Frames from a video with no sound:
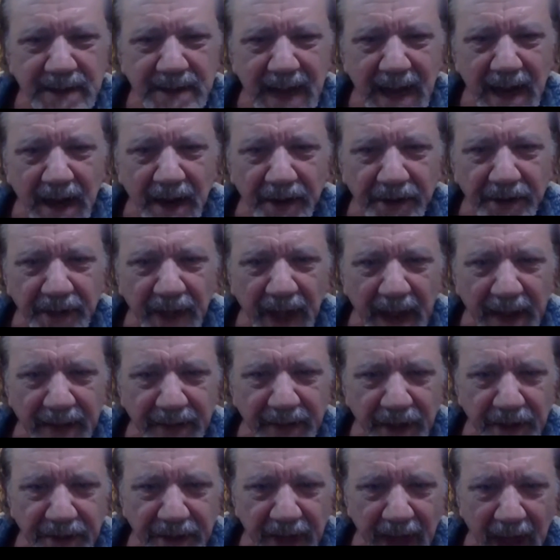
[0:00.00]
that
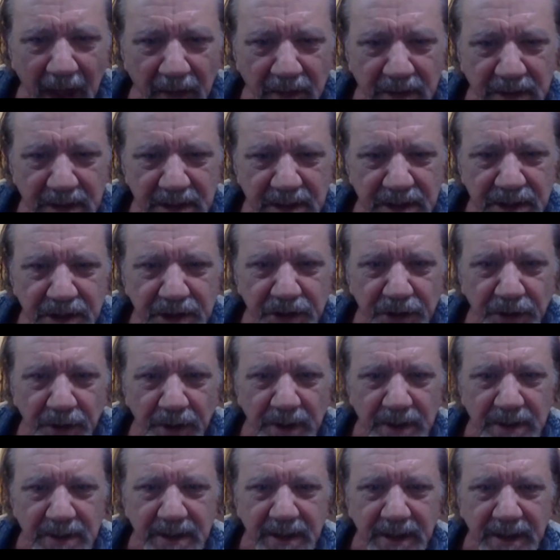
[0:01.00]
in the thousands, or
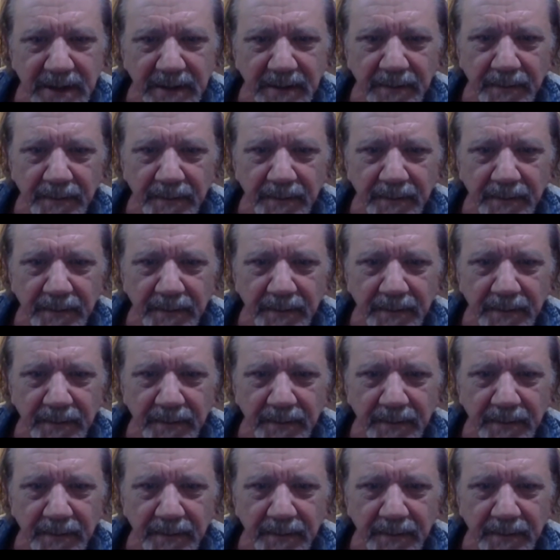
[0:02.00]
is it?